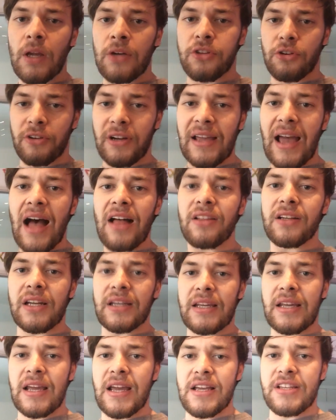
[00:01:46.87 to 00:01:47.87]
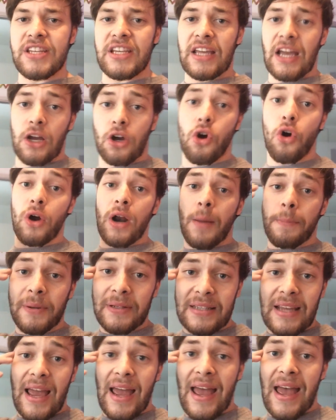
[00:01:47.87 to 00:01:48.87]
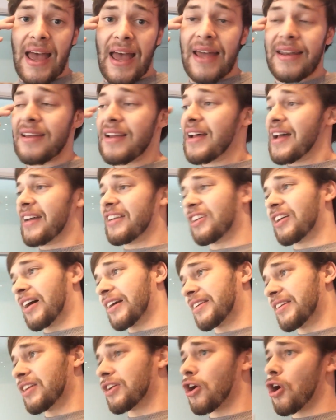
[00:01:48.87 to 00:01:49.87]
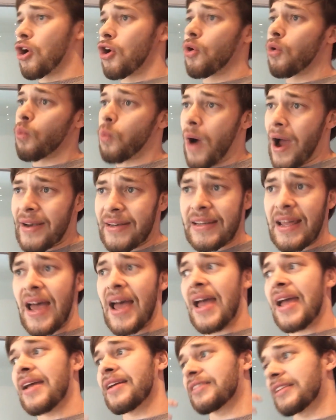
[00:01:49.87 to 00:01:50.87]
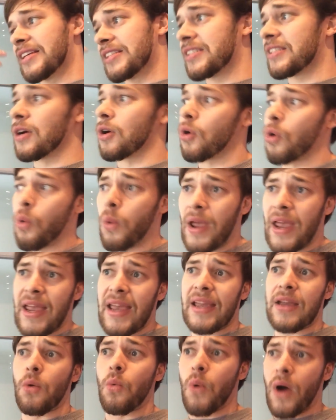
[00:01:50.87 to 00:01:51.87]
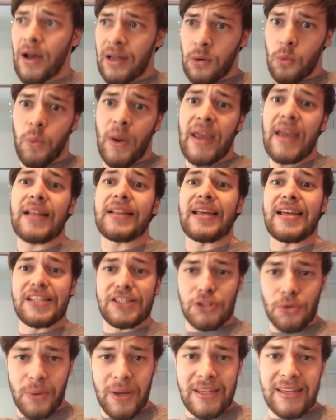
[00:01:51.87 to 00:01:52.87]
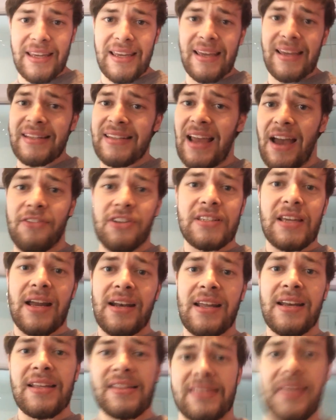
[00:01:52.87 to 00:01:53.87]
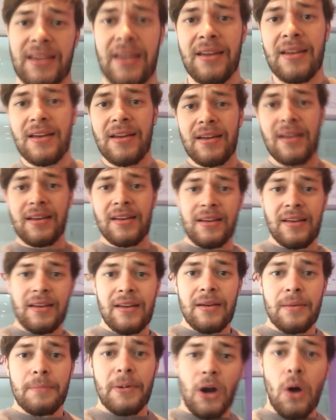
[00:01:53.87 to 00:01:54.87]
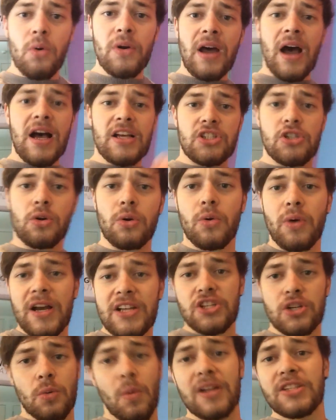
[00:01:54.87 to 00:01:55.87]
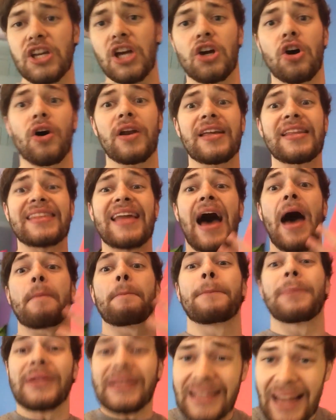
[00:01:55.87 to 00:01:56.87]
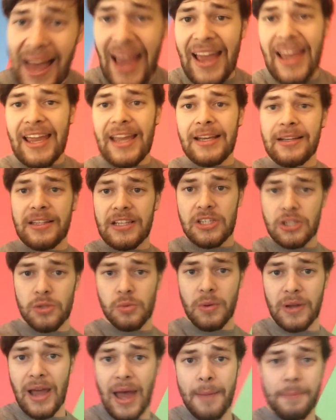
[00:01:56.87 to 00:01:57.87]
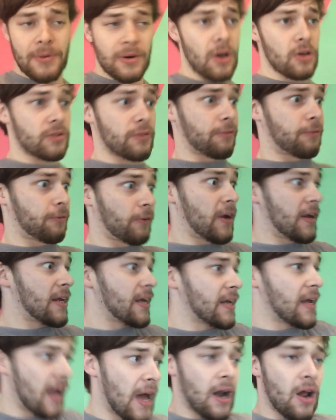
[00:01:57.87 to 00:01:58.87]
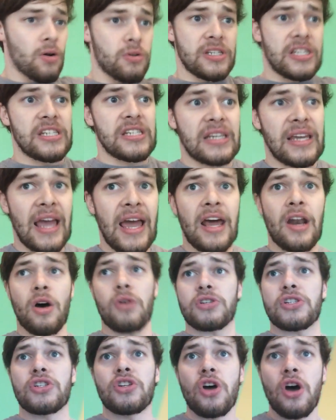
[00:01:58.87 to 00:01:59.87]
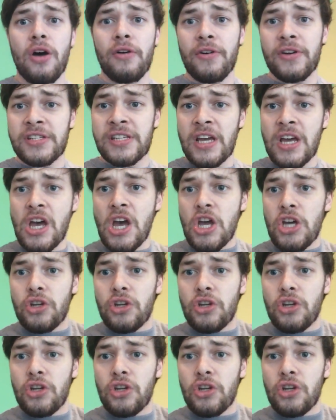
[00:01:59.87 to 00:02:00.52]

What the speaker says: The reality is you get caught up in your head and you're like, one day leads to a week leads to a year, and you haven't done anything. But I want to ask you a question. Once I got in that plane, this is what happened. I was freaking out. I was scared. I was nervous.